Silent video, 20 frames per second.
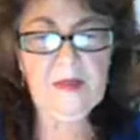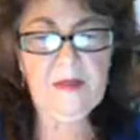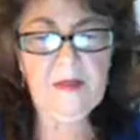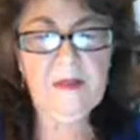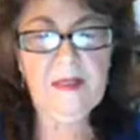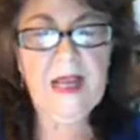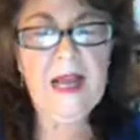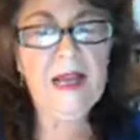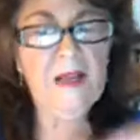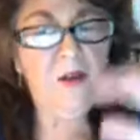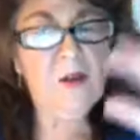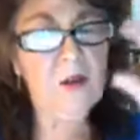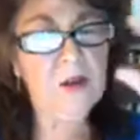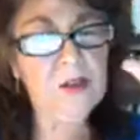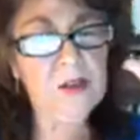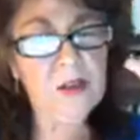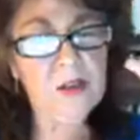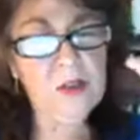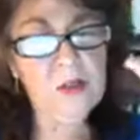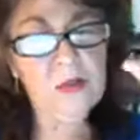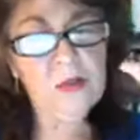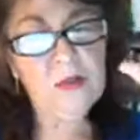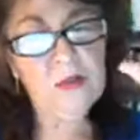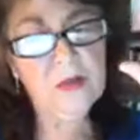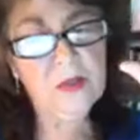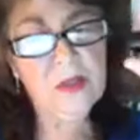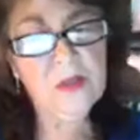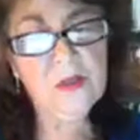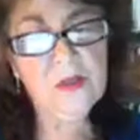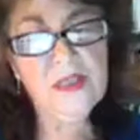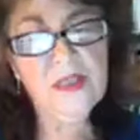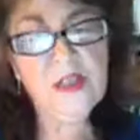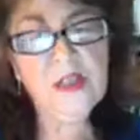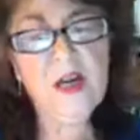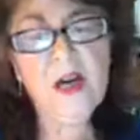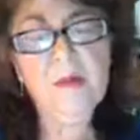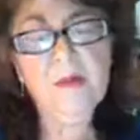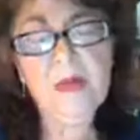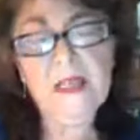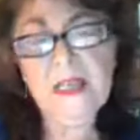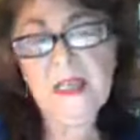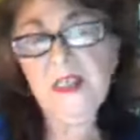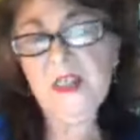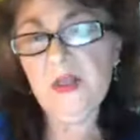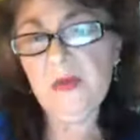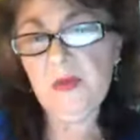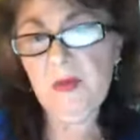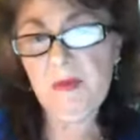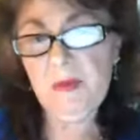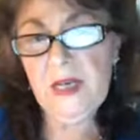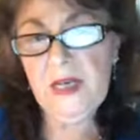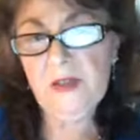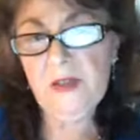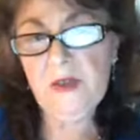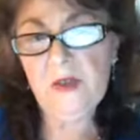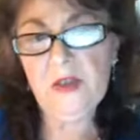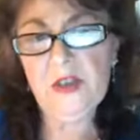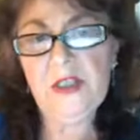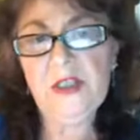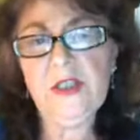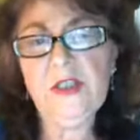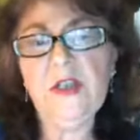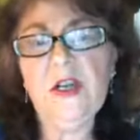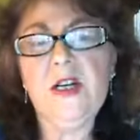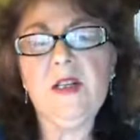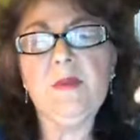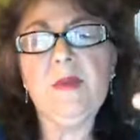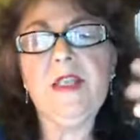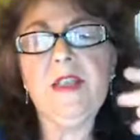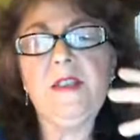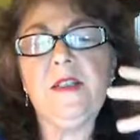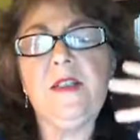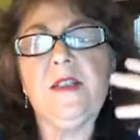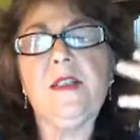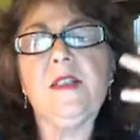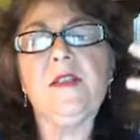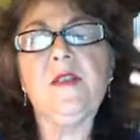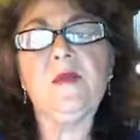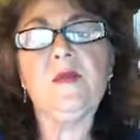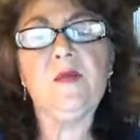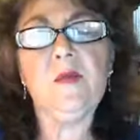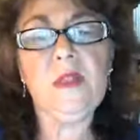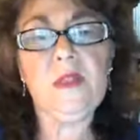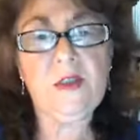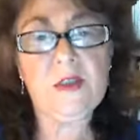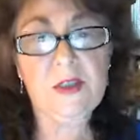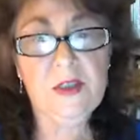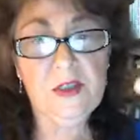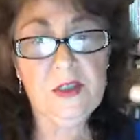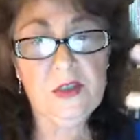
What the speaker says: that also goes in combination with medical Qigong, because we learn